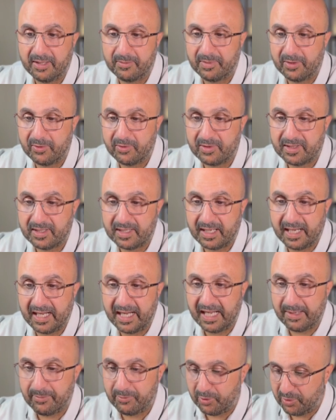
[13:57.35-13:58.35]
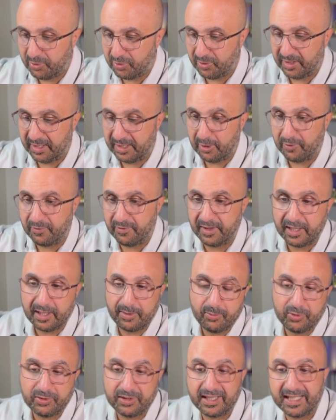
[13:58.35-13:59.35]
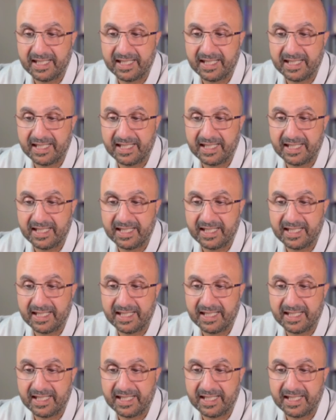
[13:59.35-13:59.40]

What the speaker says: because I am returning a variable that